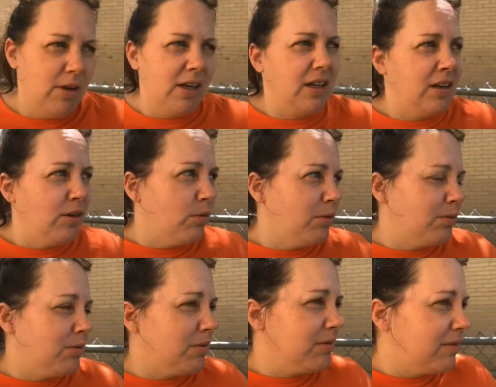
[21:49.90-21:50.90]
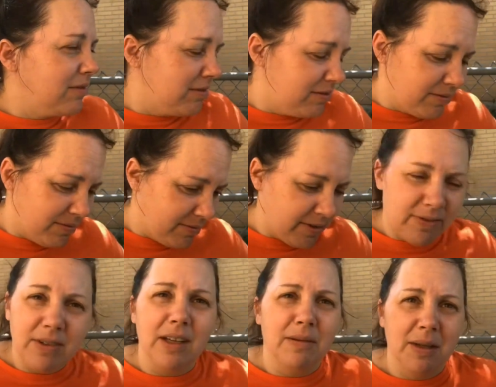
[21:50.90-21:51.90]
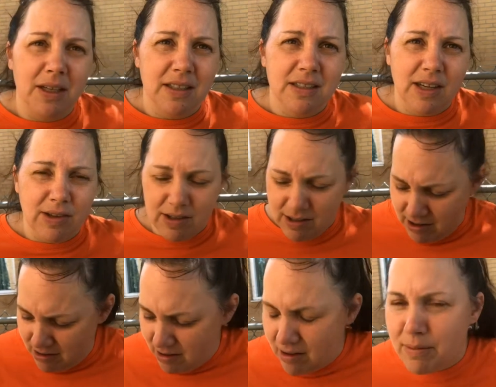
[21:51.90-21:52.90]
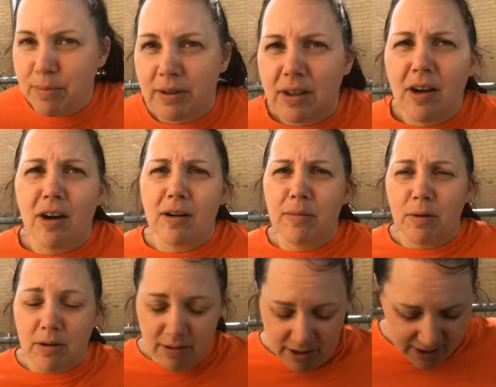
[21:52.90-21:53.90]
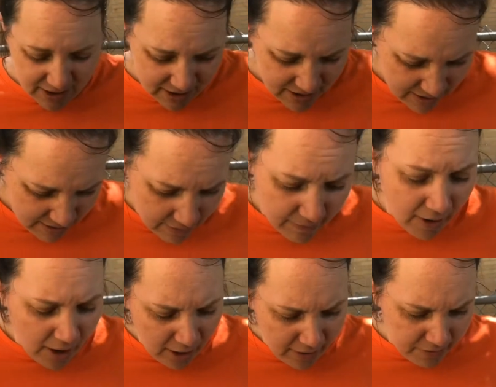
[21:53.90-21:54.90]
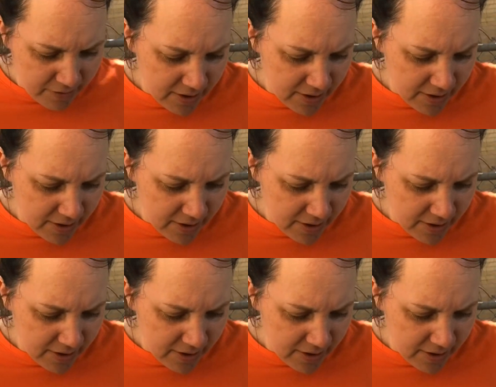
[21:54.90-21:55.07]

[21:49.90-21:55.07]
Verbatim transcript: want, you know, 15 minutes how to put the cardboard right. Five.